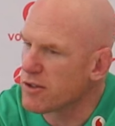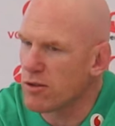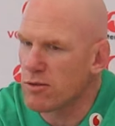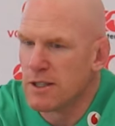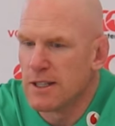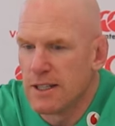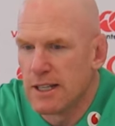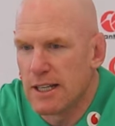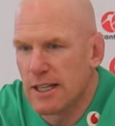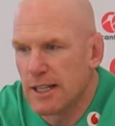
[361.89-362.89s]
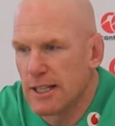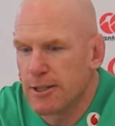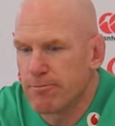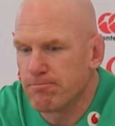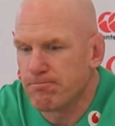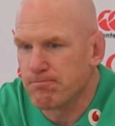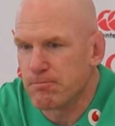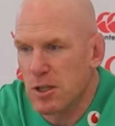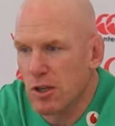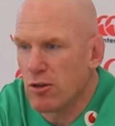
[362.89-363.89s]
So,
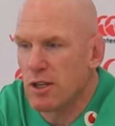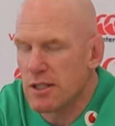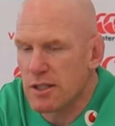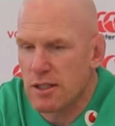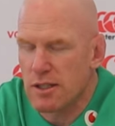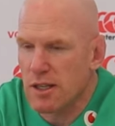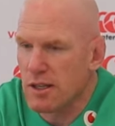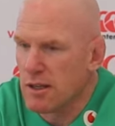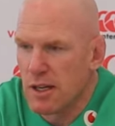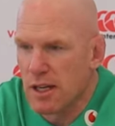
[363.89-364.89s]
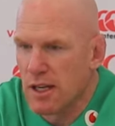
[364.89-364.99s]
you know, he's a